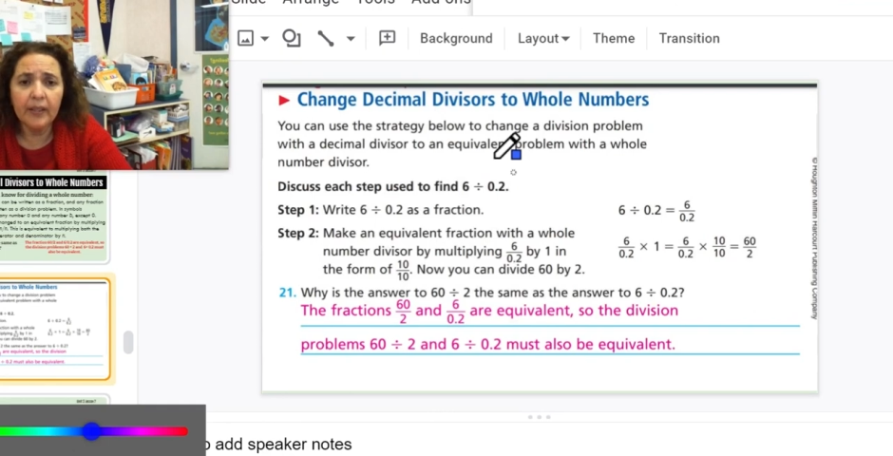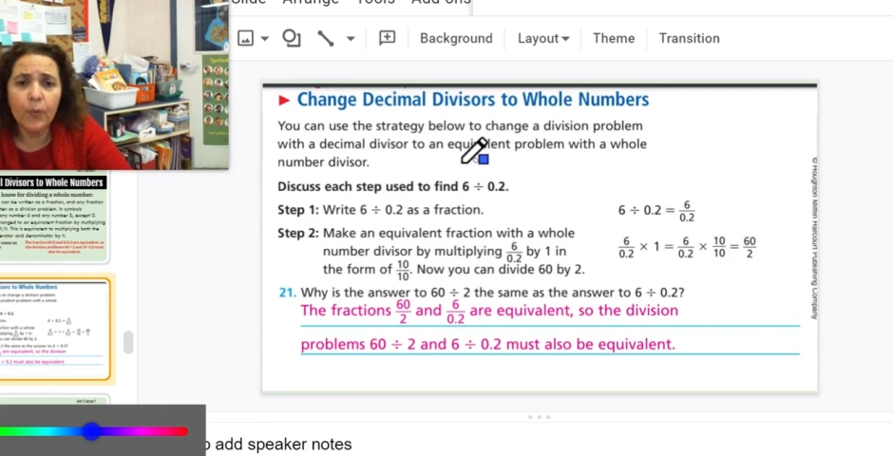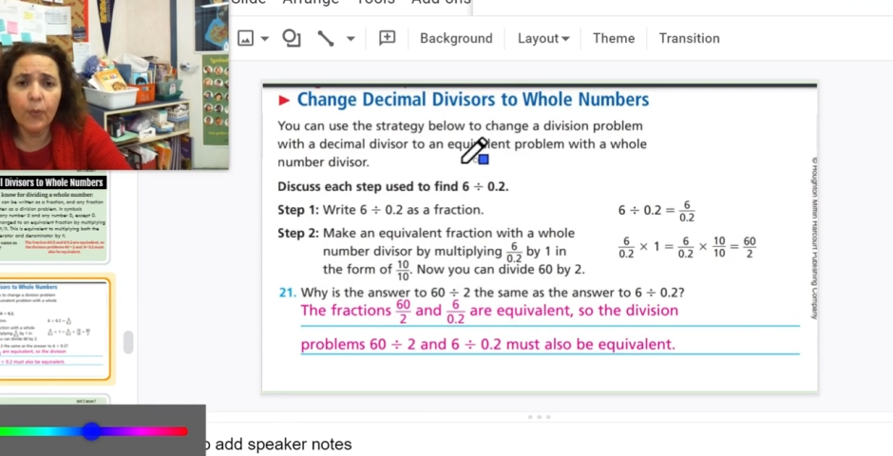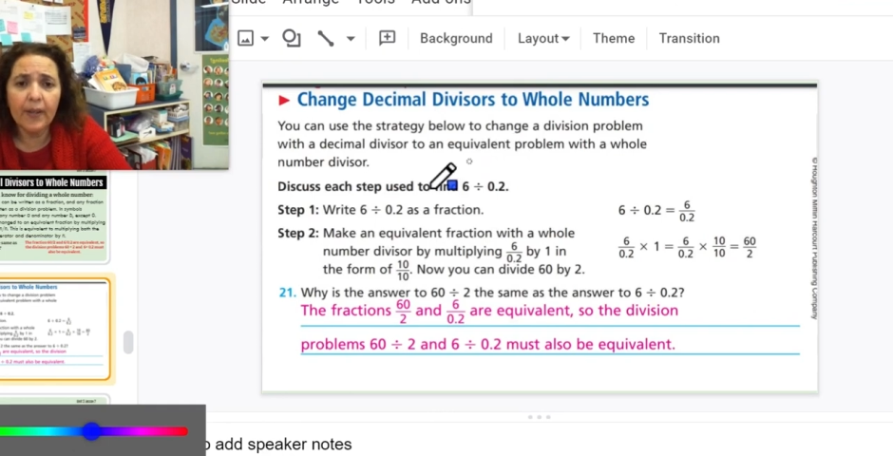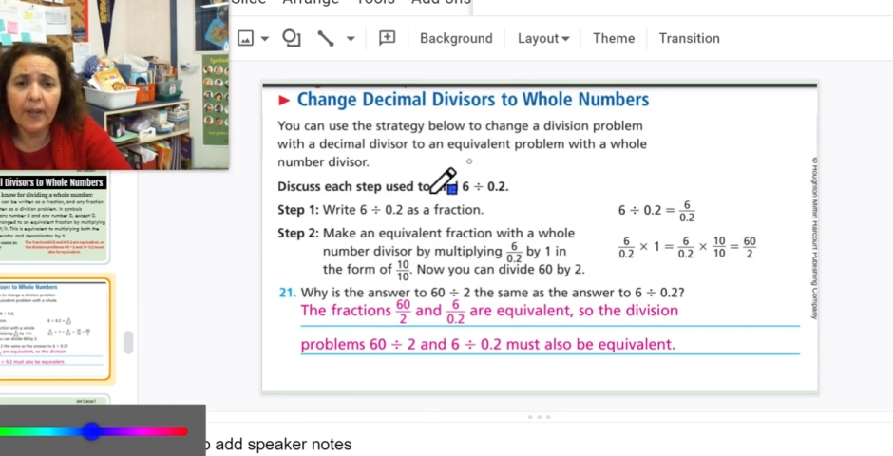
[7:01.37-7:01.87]
say
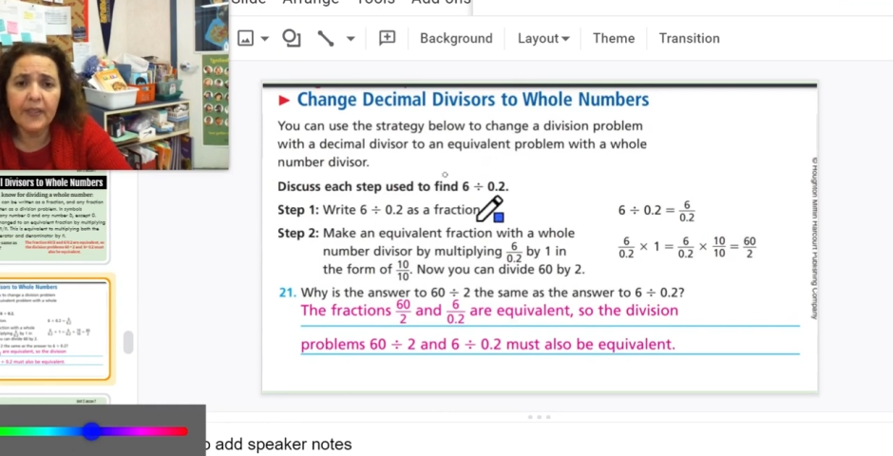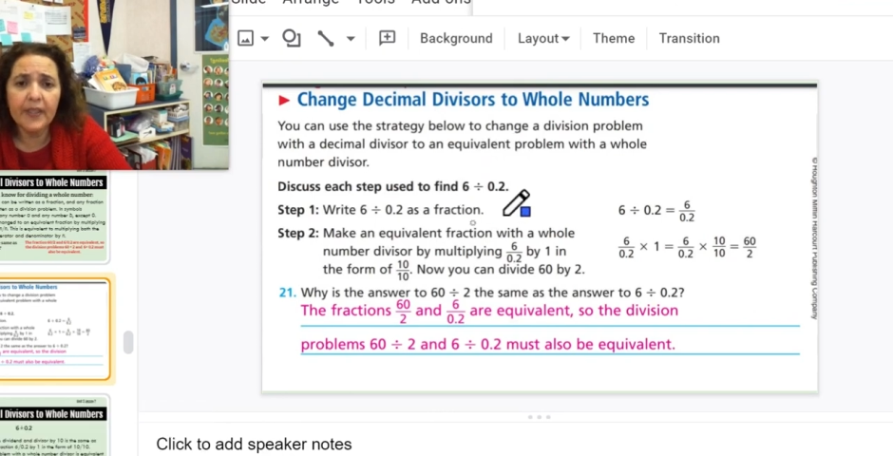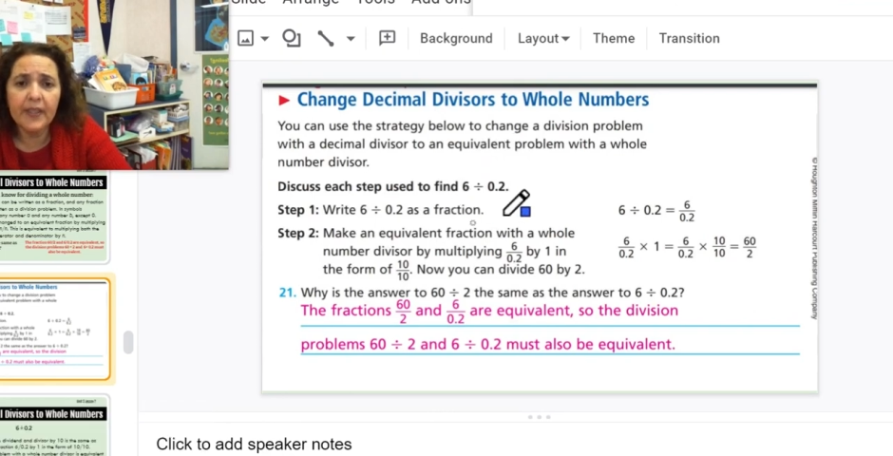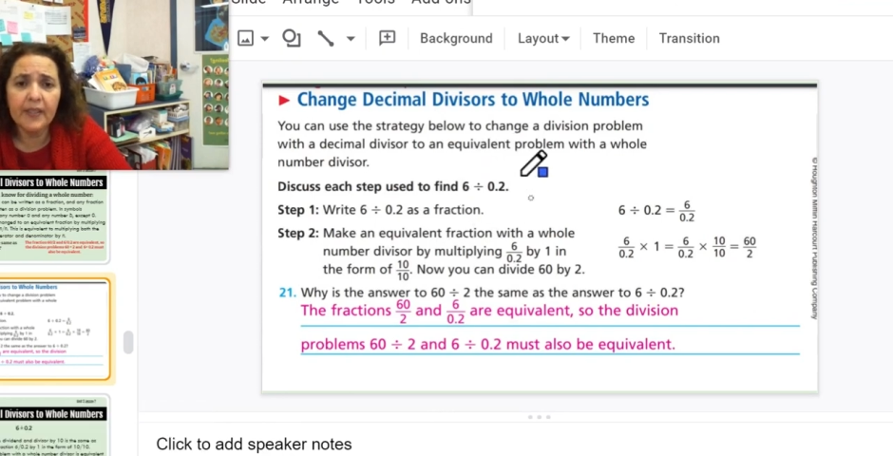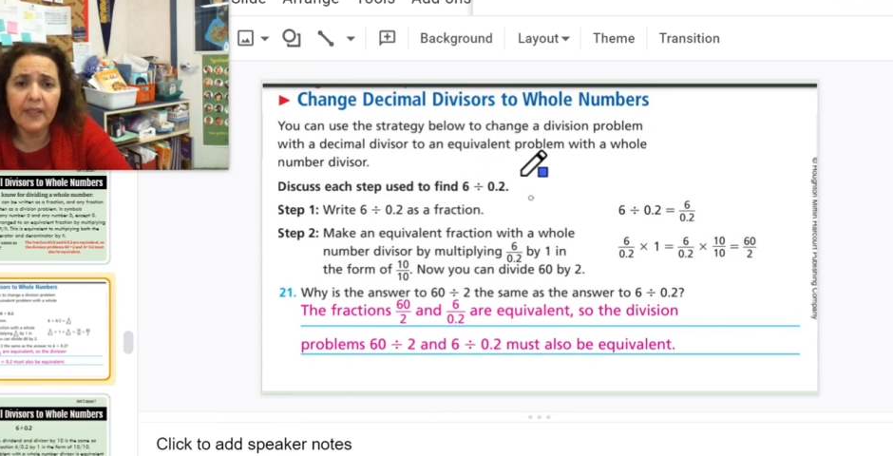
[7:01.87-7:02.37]
we have
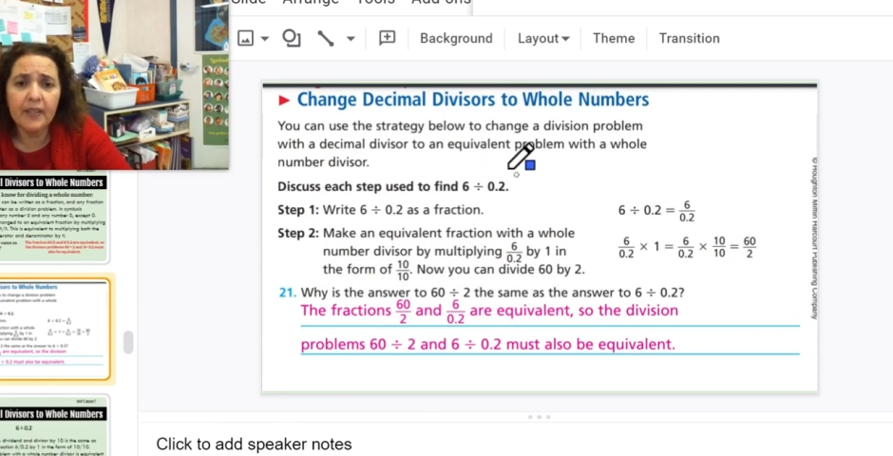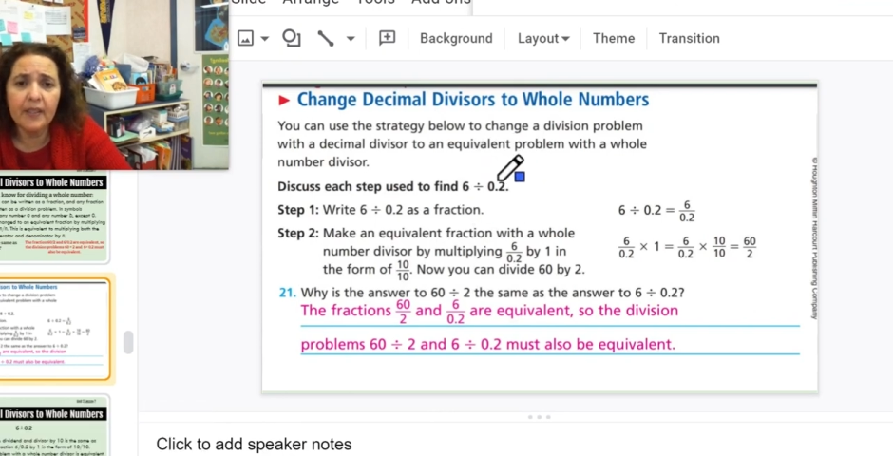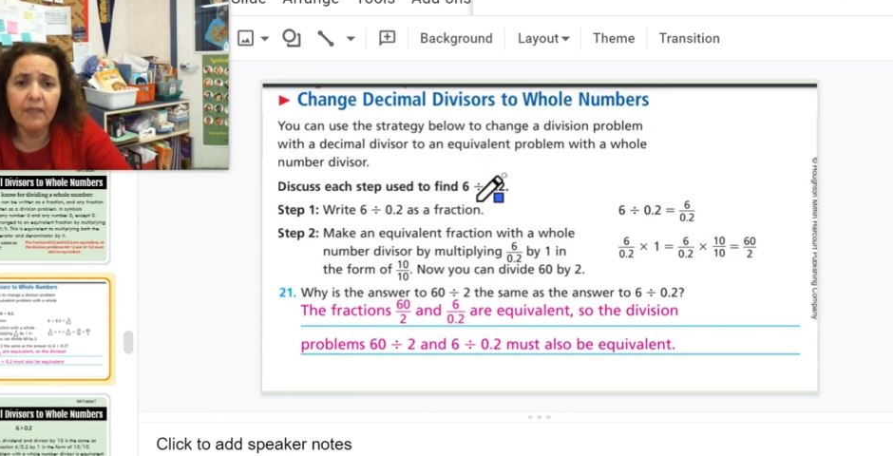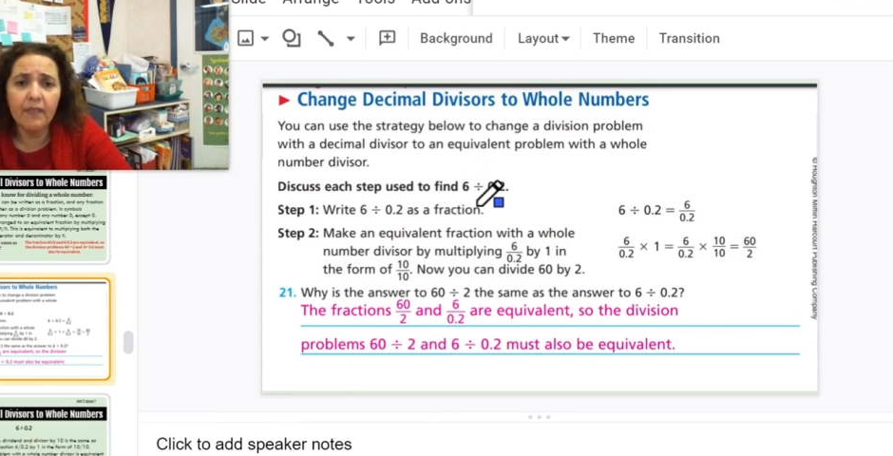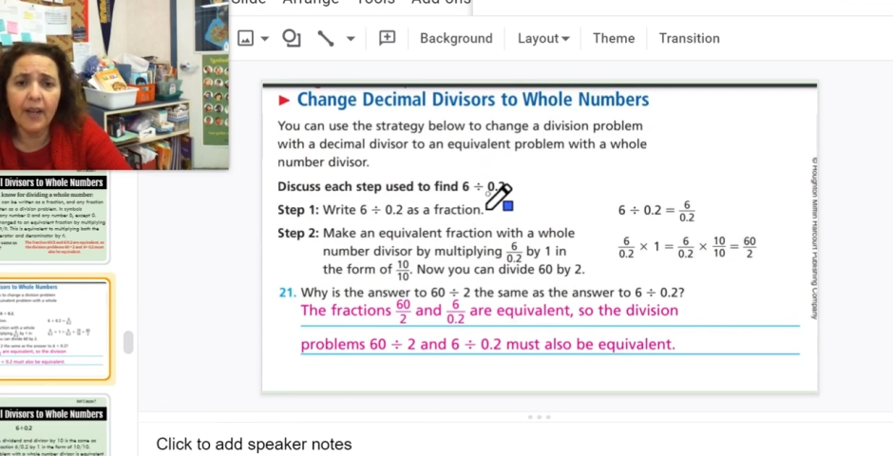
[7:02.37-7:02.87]
6
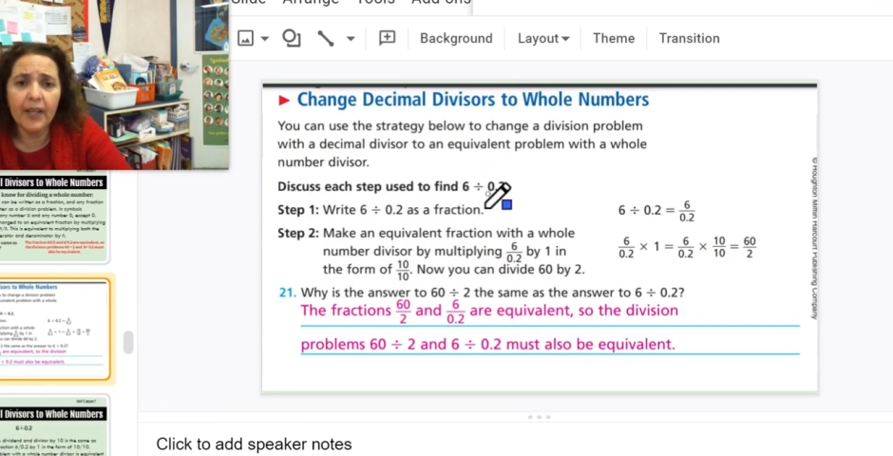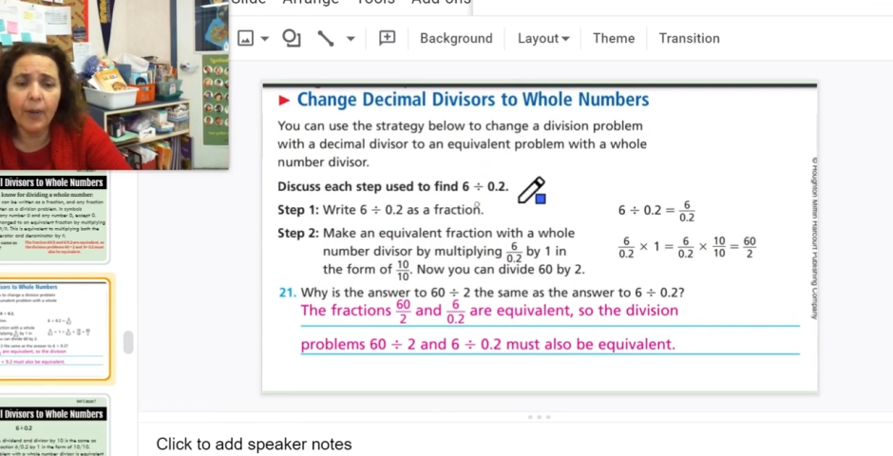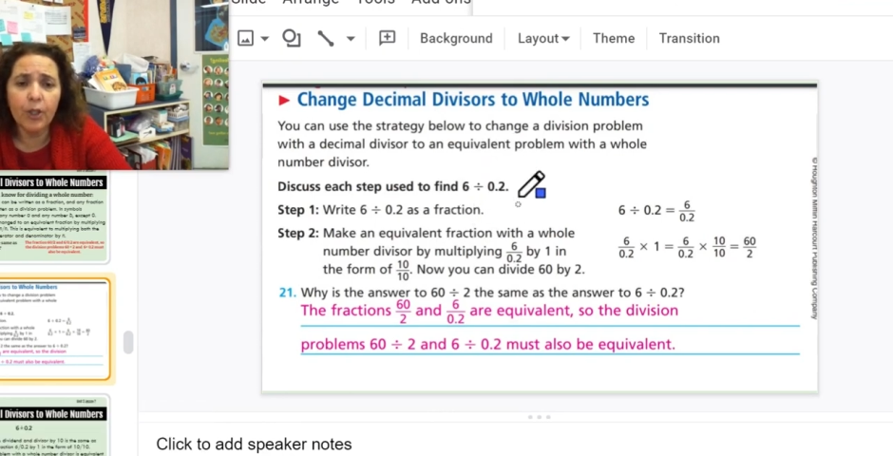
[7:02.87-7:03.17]
divided by